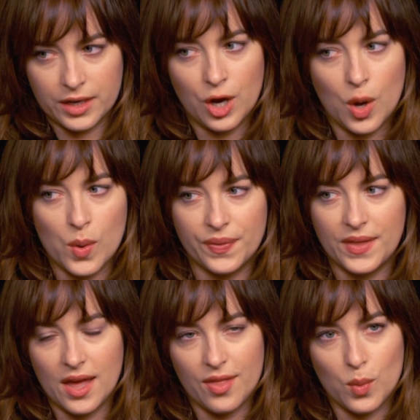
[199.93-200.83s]
know what
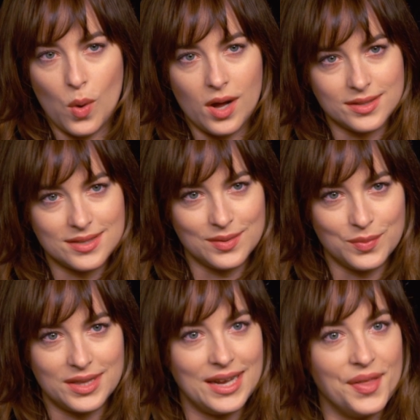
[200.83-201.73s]
the other wants and
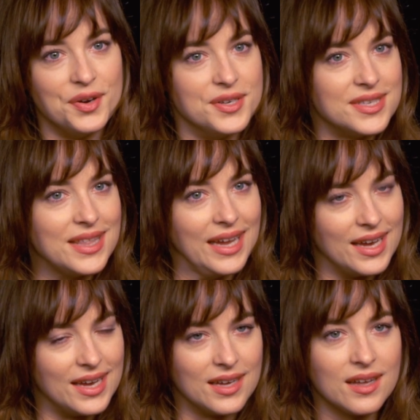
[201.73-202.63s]
what the other is
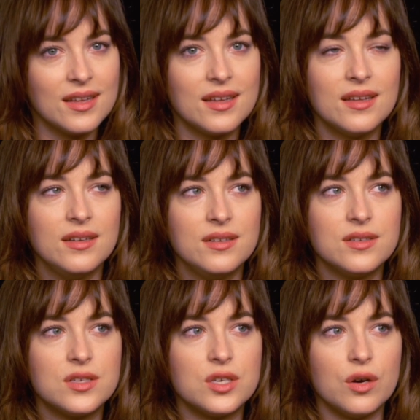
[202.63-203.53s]
thinking.
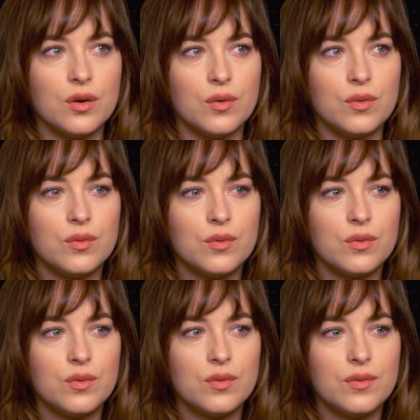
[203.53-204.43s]
So
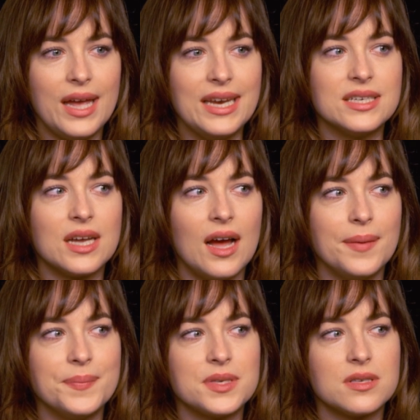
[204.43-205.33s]
in
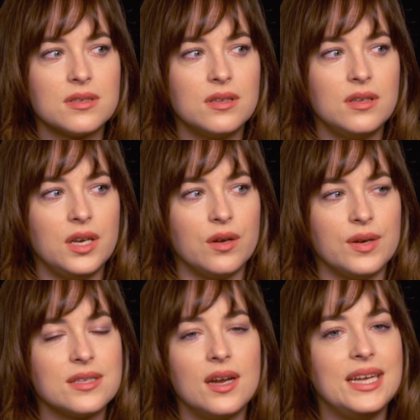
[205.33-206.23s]
times,
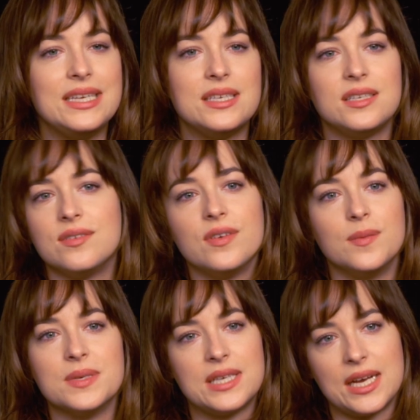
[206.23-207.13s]
it's not easy to
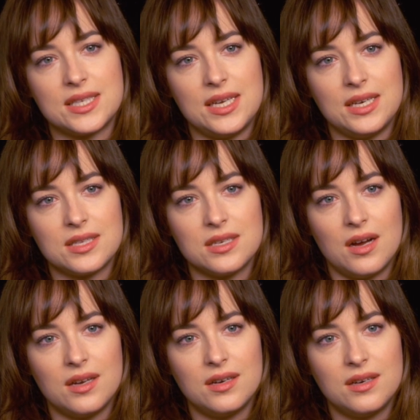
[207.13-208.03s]
film a sex scene. It's
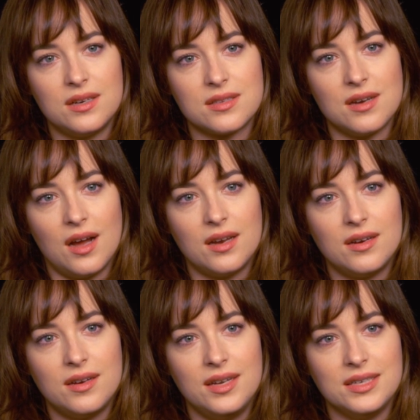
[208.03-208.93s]
not
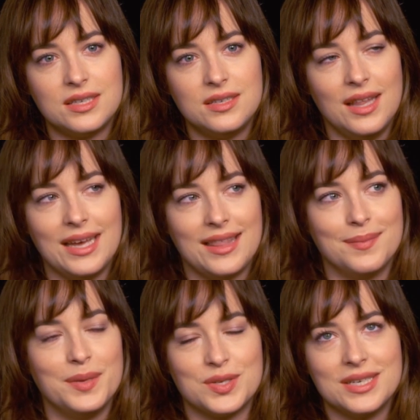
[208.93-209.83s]
the
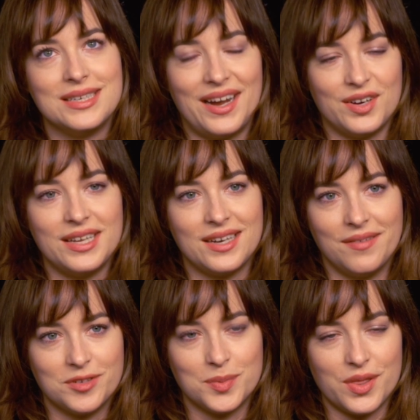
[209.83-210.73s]
most entirely
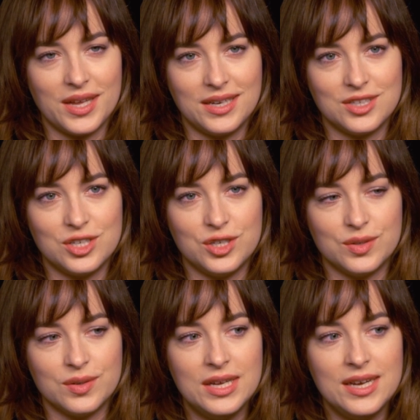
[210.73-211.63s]
comfortable thing to
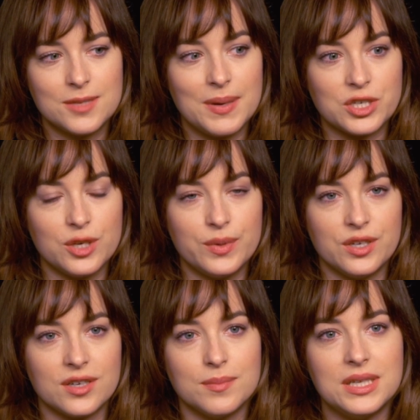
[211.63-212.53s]
do, especially when
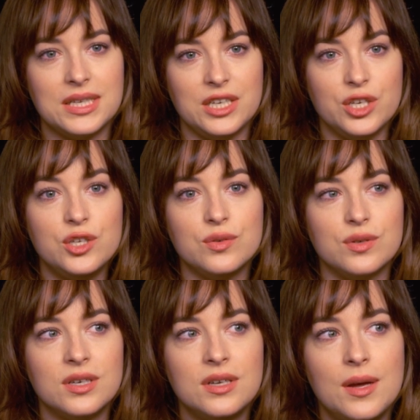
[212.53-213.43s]
you're completely nude.